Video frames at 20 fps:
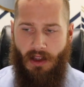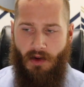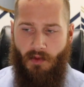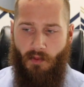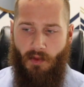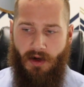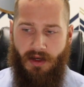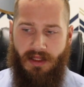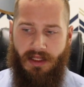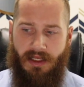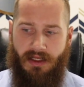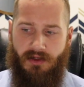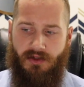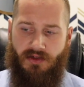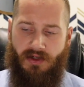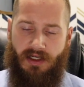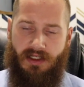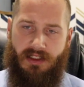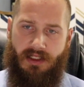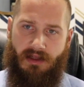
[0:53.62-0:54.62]
One of the
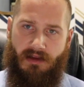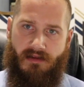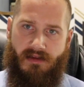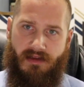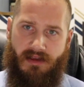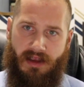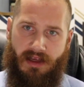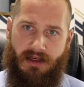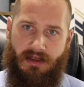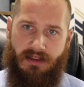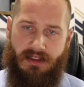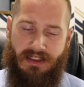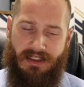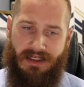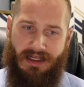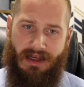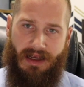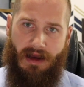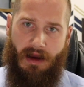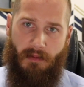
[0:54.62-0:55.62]
interesting things
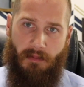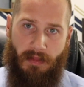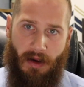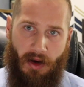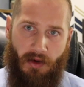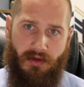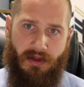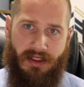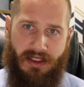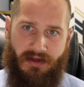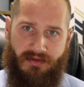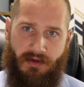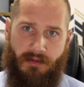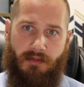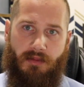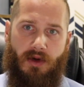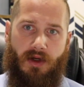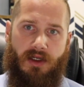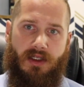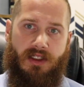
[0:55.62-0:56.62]
about the
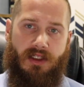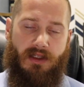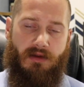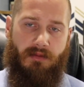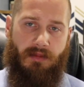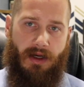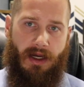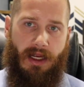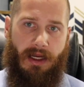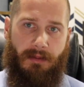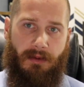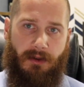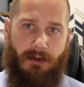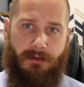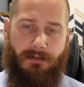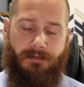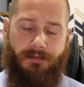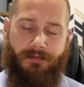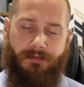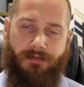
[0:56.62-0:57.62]
different books of the
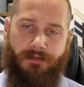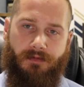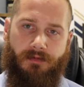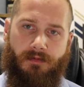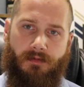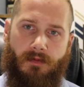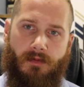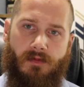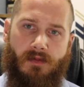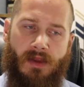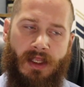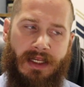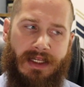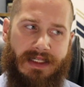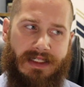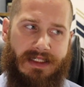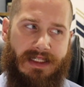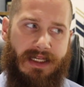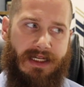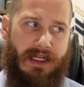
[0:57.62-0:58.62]
Bible
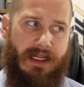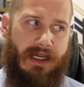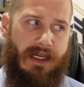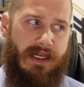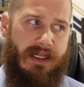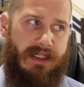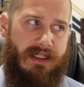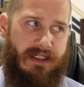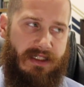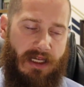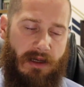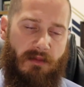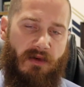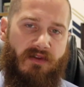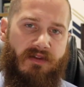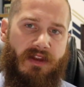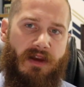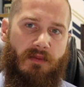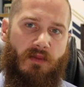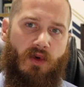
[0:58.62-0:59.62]
is that some
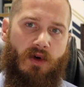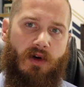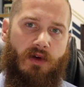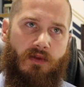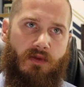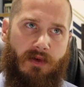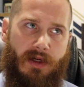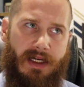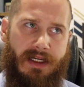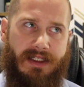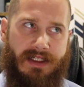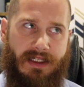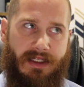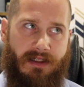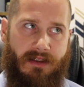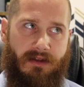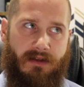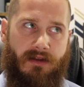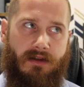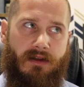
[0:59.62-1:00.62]
of them were
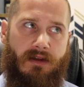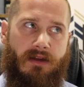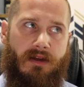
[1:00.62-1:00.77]
written